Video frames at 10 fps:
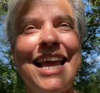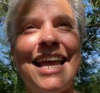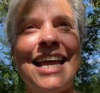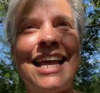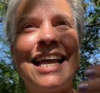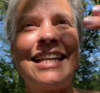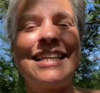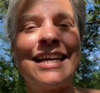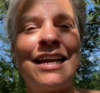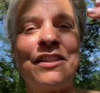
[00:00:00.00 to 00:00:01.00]
And
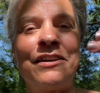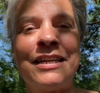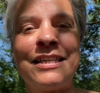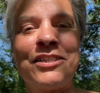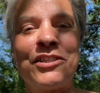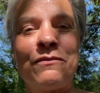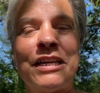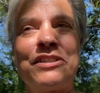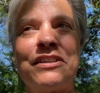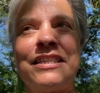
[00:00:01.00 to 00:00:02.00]
the other is your
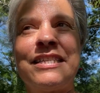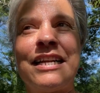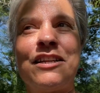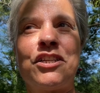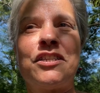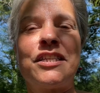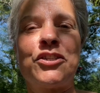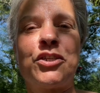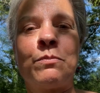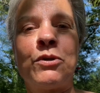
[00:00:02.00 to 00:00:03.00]
Western
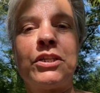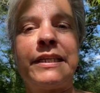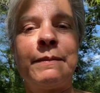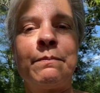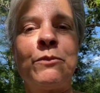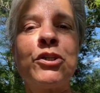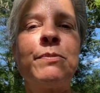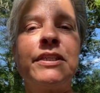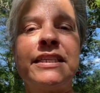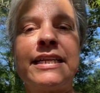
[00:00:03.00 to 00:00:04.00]
intelligences, your
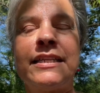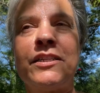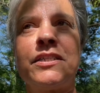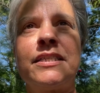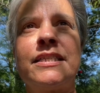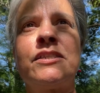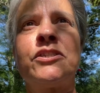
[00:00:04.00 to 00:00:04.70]
multiple intelligences.